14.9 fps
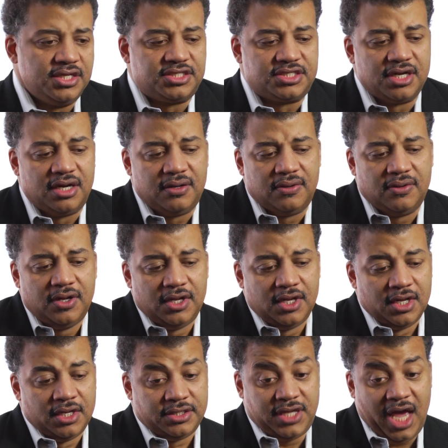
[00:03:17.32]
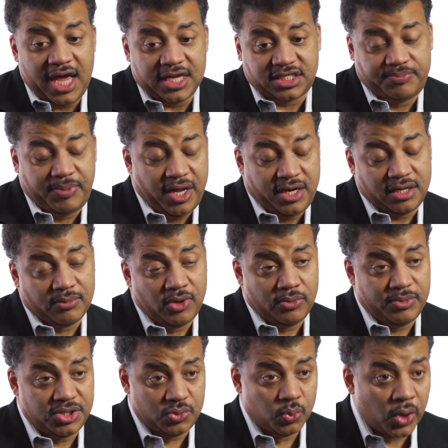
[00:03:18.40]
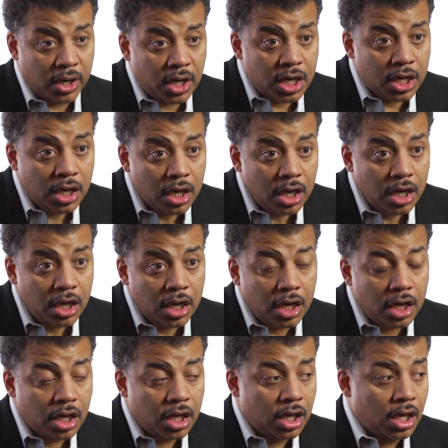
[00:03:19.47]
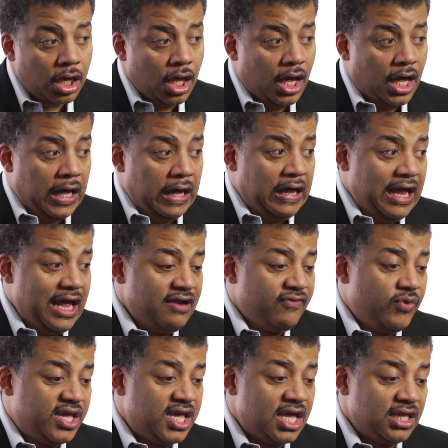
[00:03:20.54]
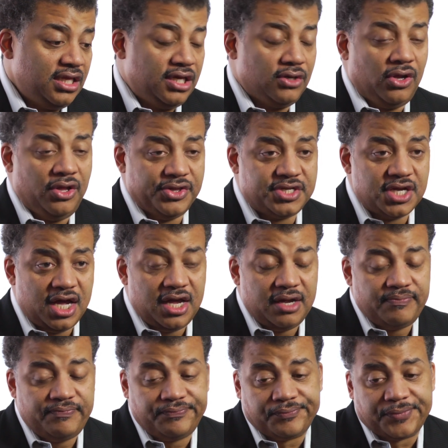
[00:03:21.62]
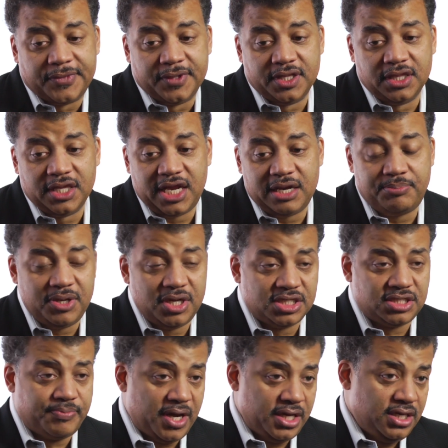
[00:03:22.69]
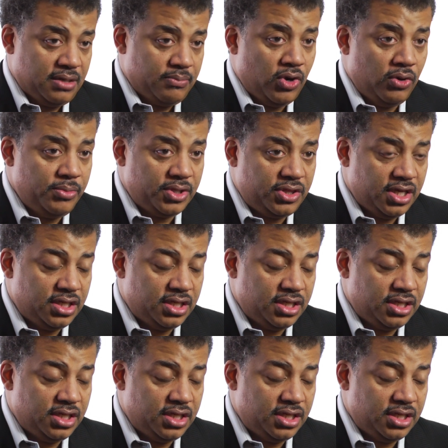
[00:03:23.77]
So, yes, Sputnik moments work. Uh, and if we can't lead all the time, let it be a Sputnik moment